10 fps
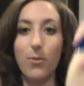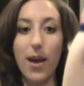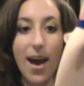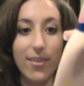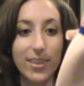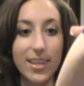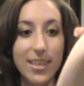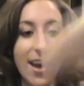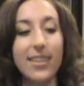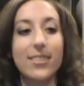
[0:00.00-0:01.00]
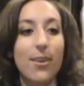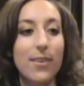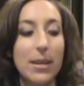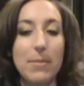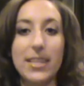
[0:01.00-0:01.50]
Wow, look at that, it's
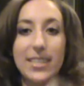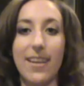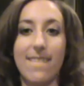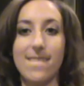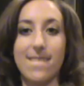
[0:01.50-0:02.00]
already mixing.